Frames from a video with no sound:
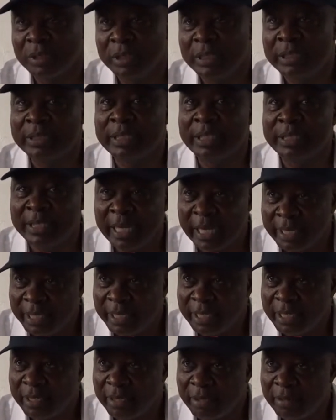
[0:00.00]
It's
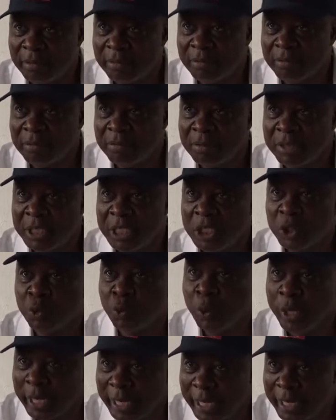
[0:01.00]
satanic, it's
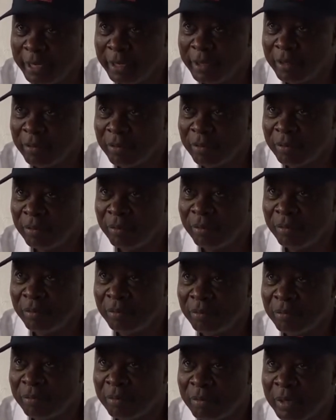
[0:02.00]
wicked,
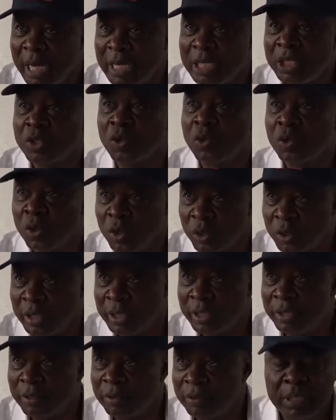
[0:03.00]
and it's ungodly.